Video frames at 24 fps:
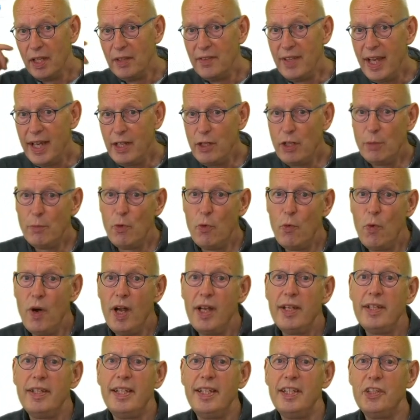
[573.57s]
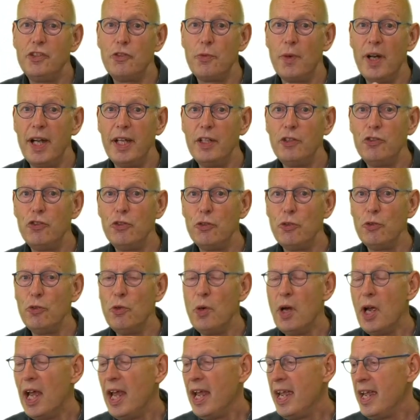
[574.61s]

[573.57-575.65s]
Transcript: Day number 1 is trying to